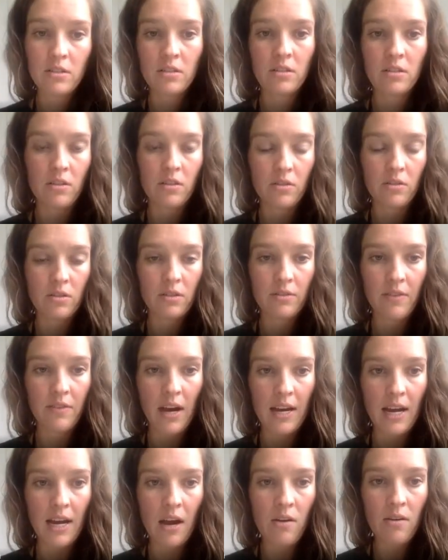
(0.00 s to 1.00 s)
those
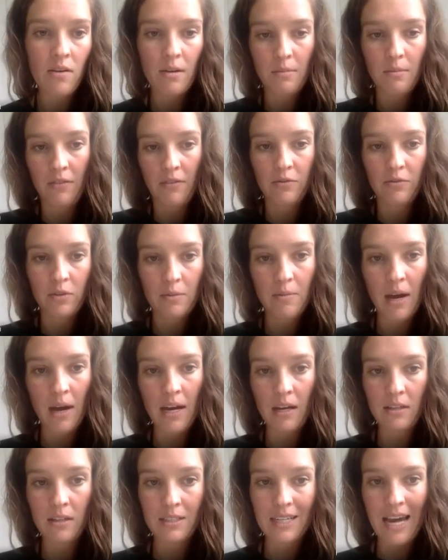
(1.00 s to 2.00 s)
divide out. I'm left with
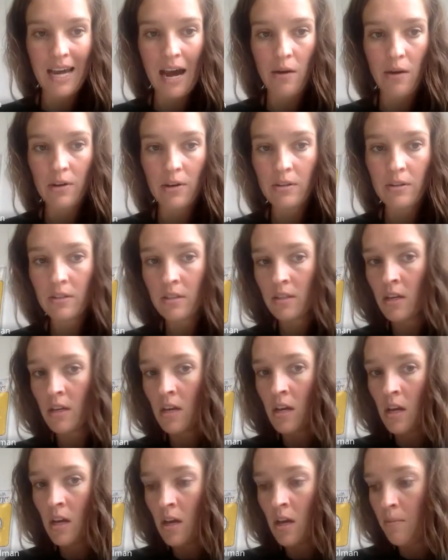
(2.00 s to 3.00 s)
miles and hours.
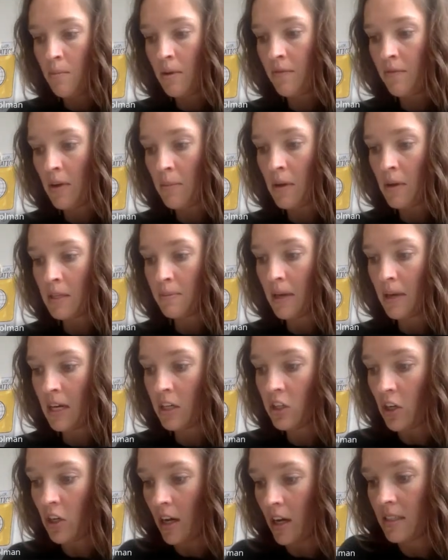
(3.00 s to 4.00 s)
But if I multiply
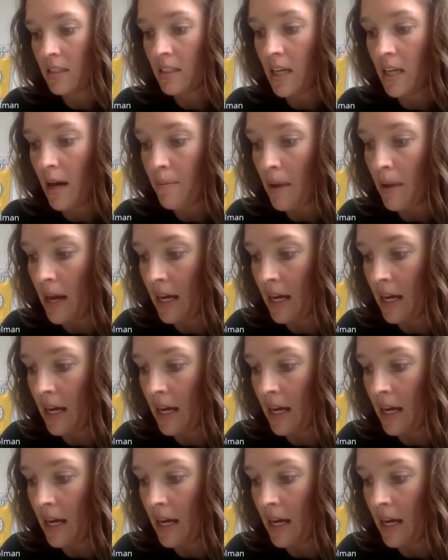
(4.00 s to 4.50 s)
across the top, I